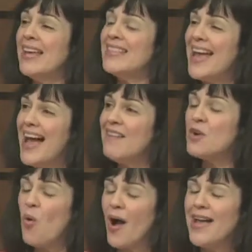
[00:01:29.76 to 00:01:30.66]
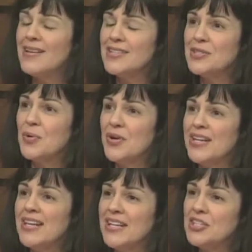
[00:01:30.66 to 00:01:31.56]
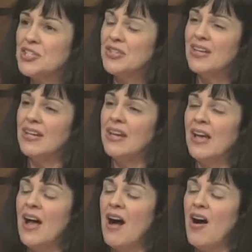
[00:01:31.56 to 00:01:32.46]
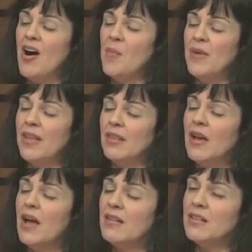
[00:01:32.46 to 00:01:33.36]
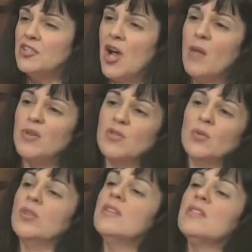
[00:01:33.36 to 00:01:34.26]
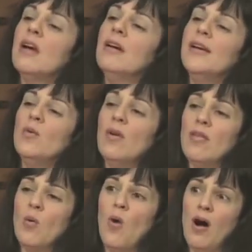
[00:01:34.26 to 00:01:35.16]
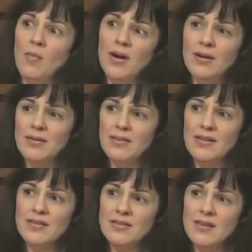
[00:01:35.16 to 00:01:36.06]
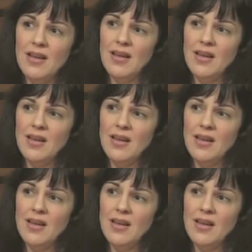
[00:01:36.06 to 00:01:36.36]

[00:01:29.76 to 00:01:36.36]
they have quite a storied history in the kind of the Chapatoulas area where the Walmart is today.